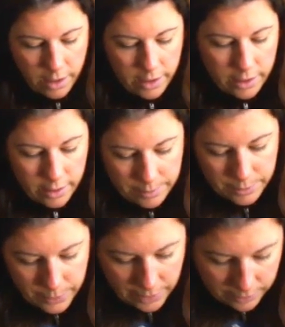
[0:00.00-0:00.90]

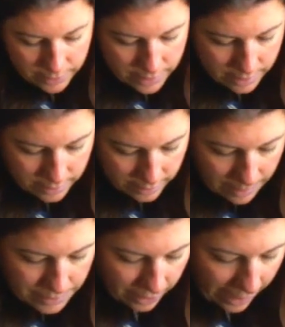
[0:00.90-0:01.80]
What else?
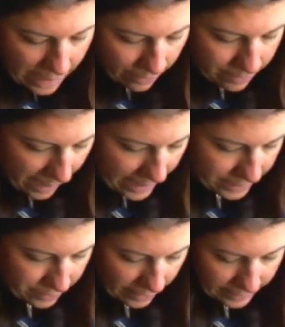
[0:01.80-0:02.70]
I'm sorry, I know the bag
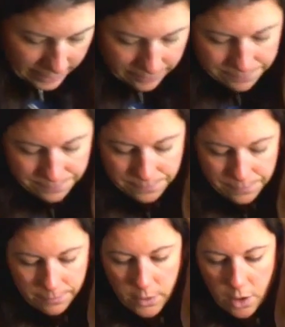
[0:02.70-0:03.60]
is rattling.
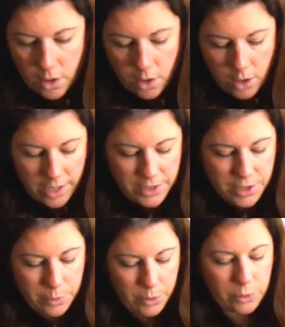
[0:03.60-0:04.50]
Into
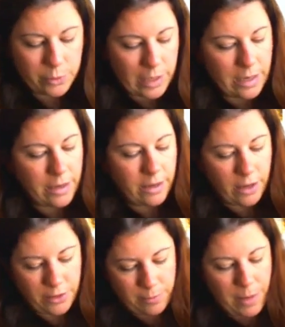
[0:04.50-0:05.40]
the World, when I
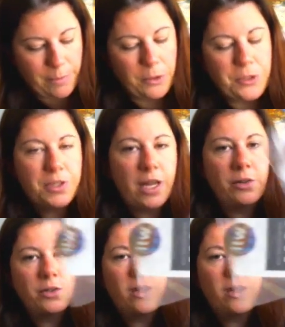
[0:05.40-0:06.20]
got my purchase, they also